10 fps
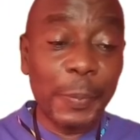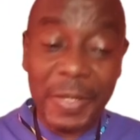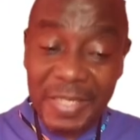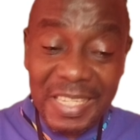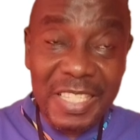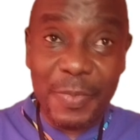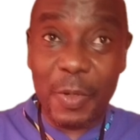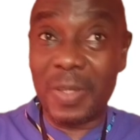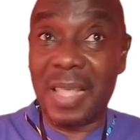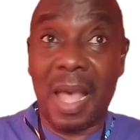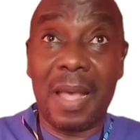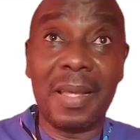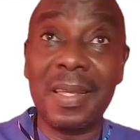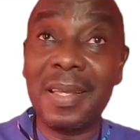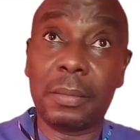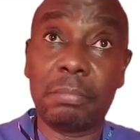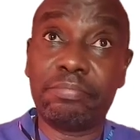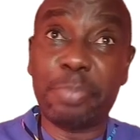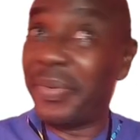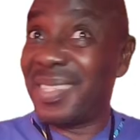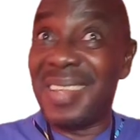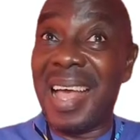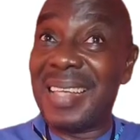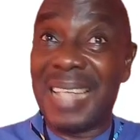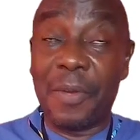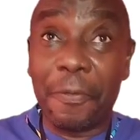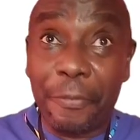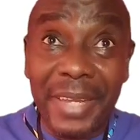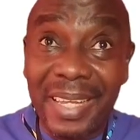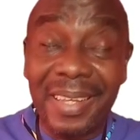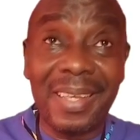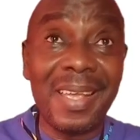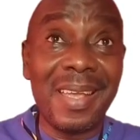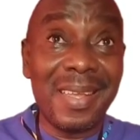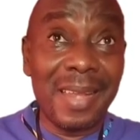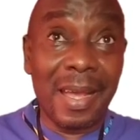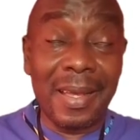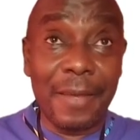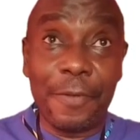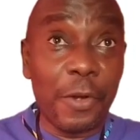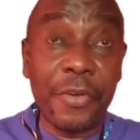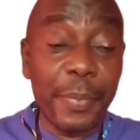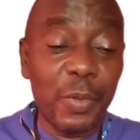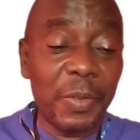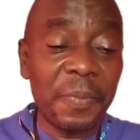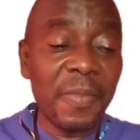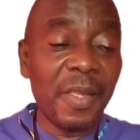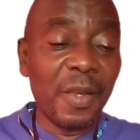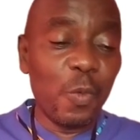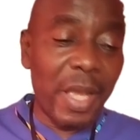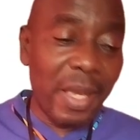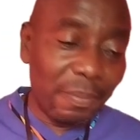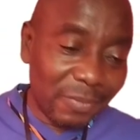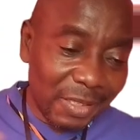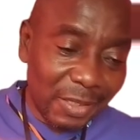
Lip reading: persons, because they are prisoners, they're not free, they are vulnerable, were